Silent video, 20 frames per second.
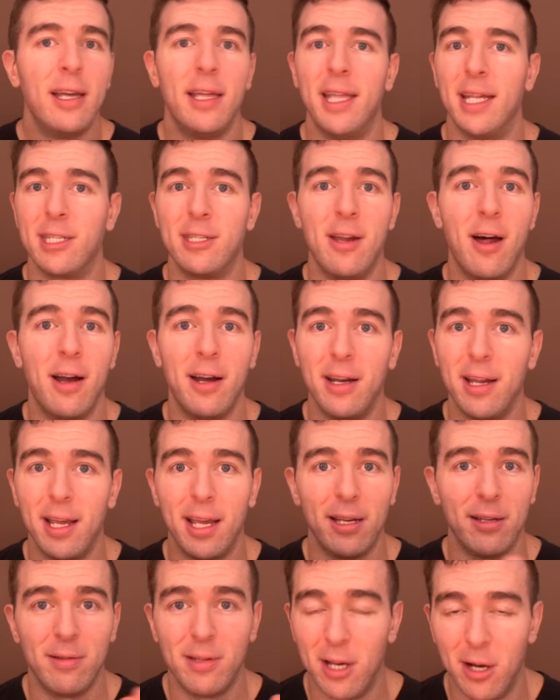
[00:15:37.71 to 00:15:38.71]
And that's not
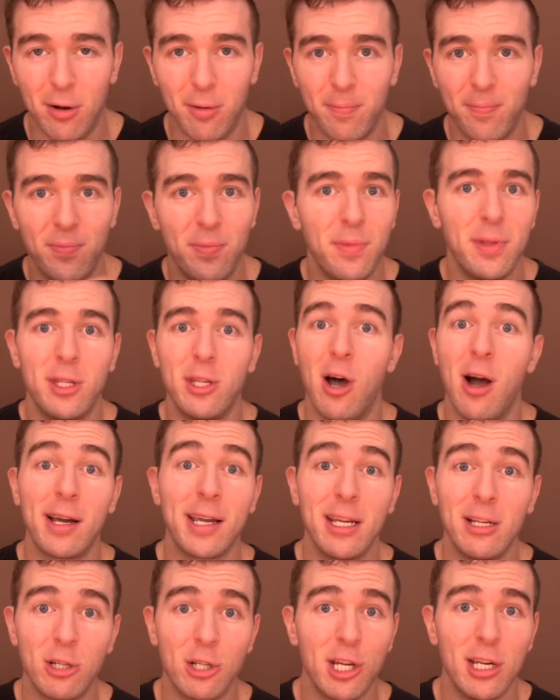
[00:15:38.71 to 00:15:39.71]
a, you know,
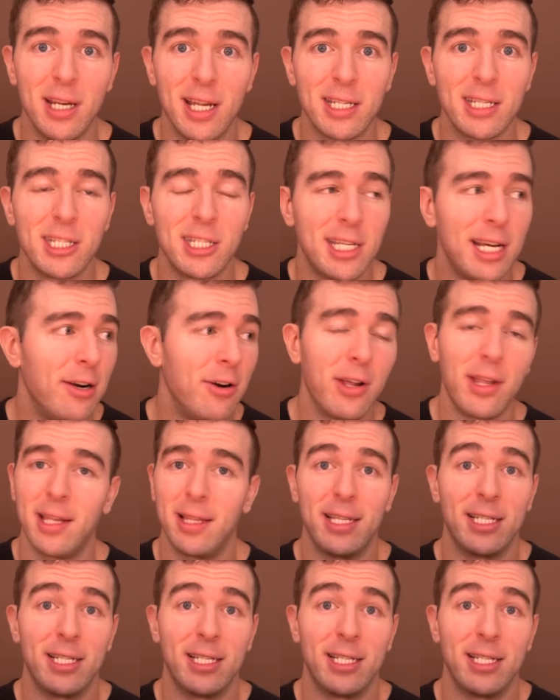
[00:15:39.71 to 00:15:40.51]
talking shit necessarily.